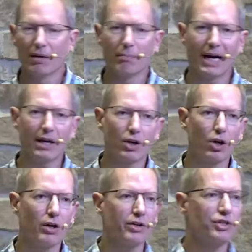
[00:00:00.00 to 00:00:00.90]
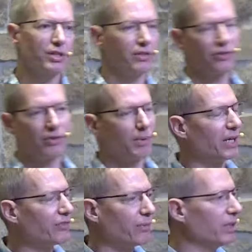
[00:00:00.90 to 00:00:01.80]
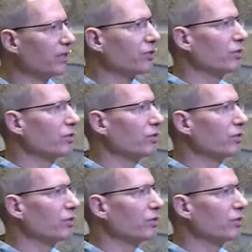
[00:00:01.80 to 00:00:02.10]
by and large, and this applies to men